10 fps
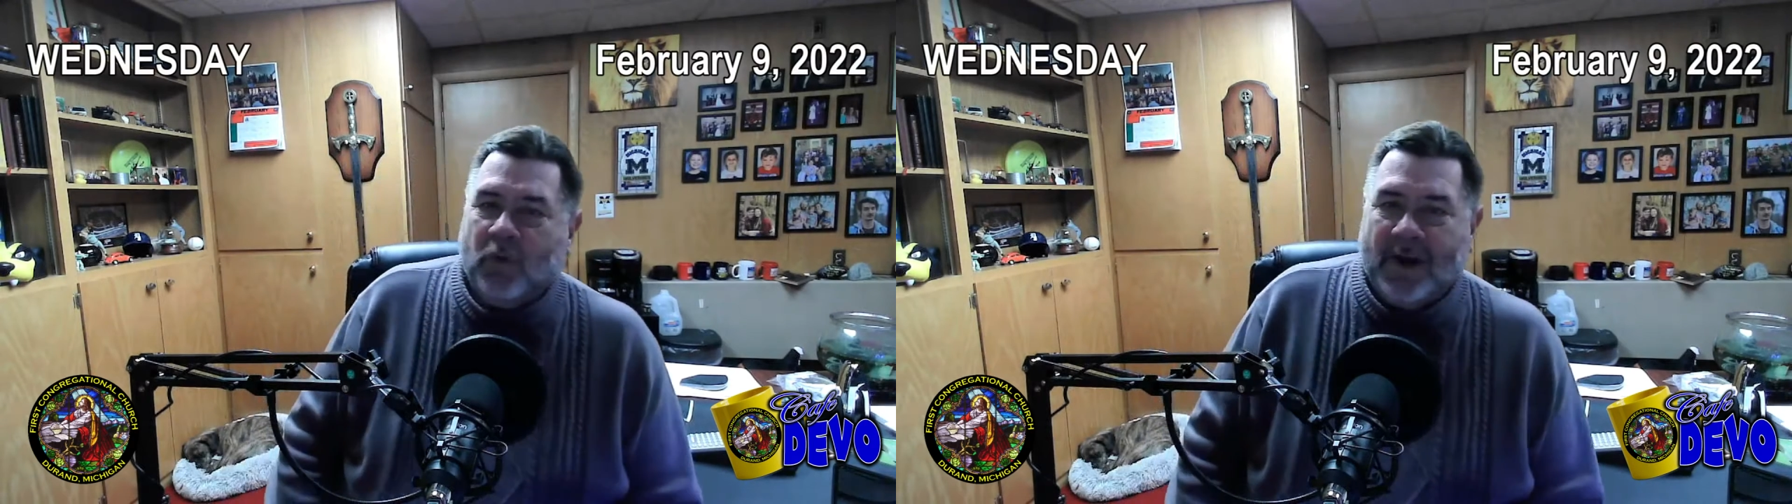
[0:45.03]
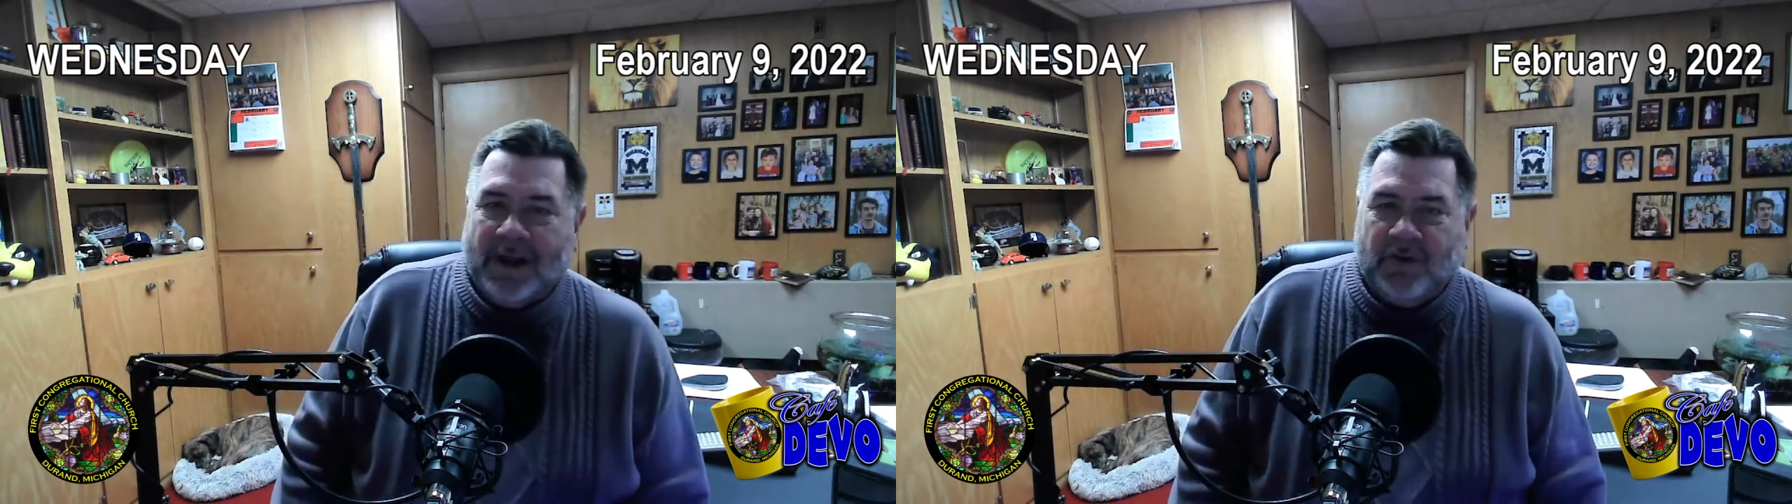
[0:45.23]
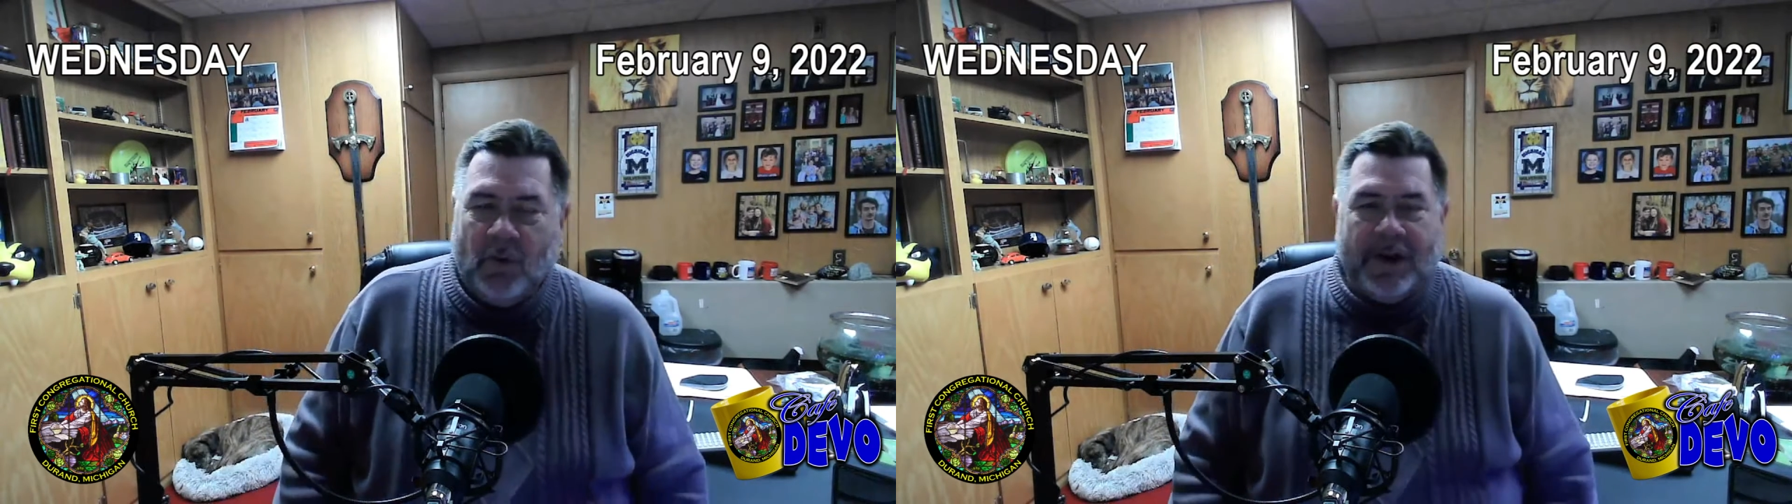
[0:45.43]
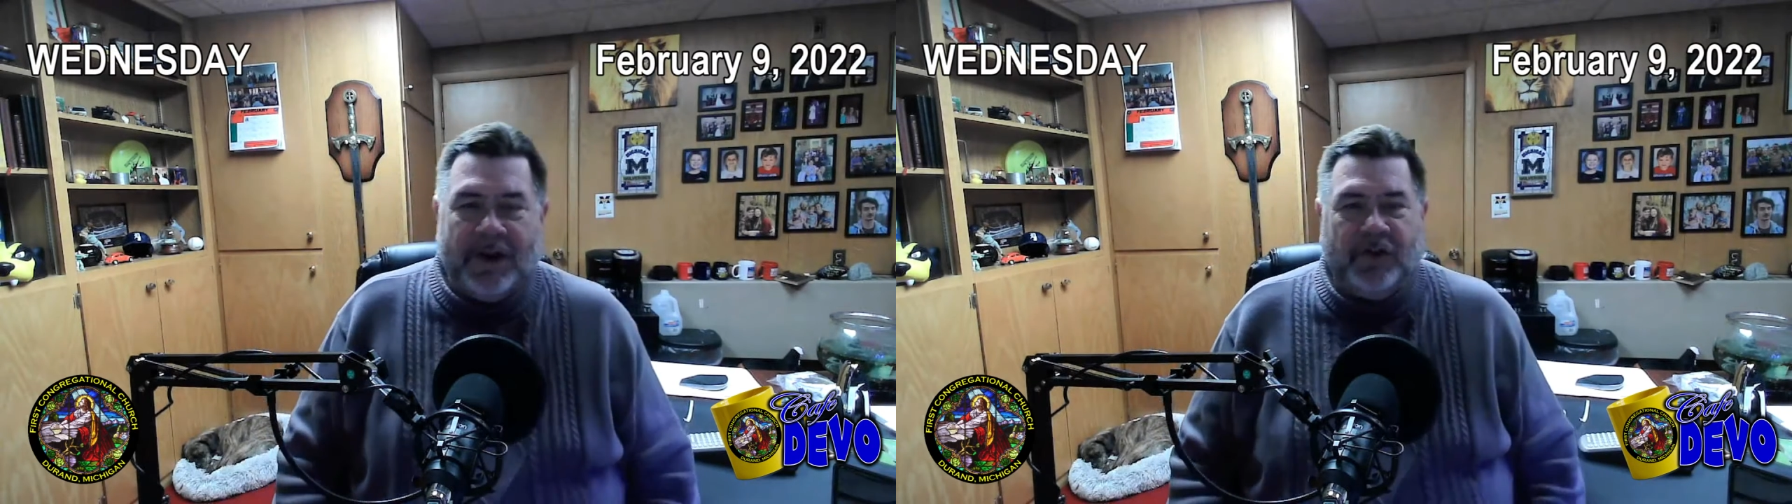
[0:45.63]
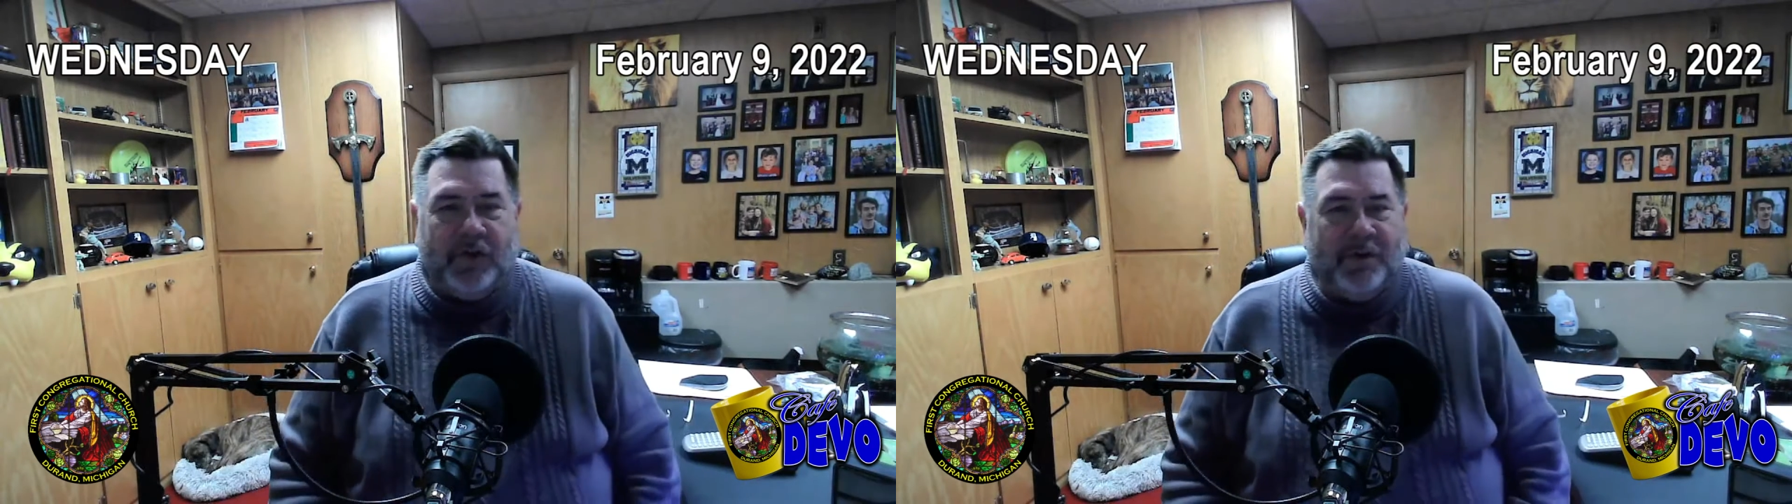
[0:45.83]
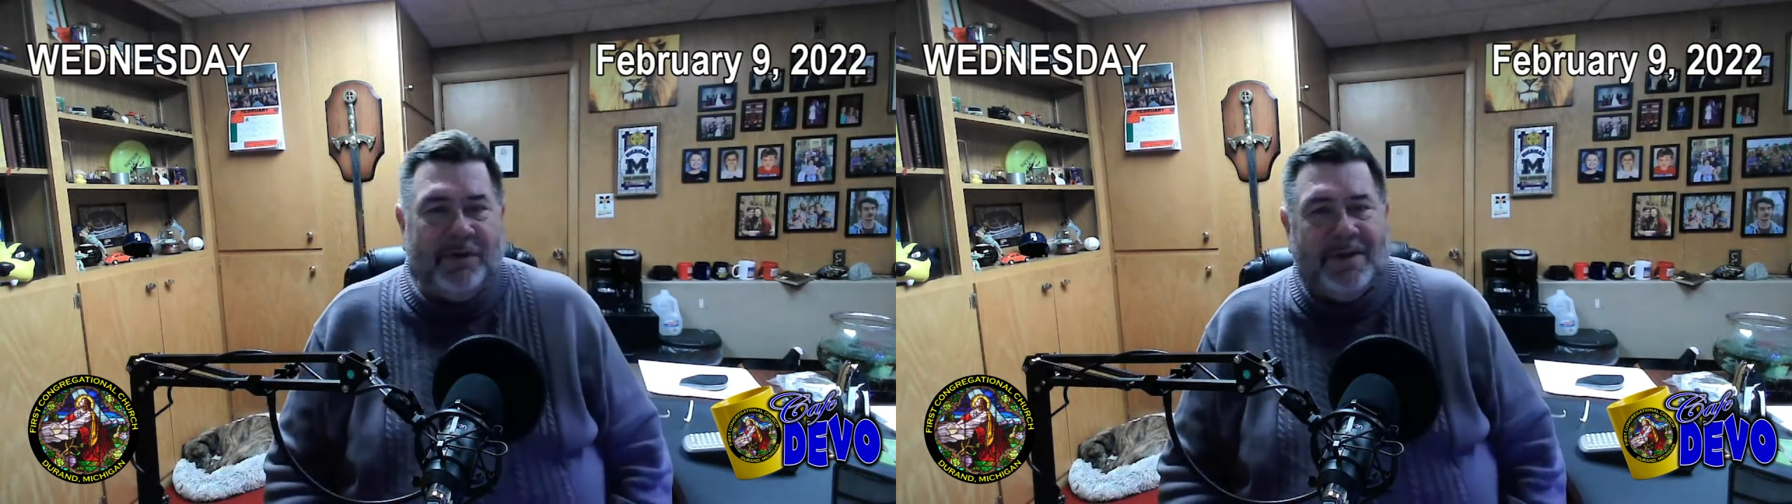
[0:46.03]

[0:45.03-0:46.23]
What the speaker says: 2022,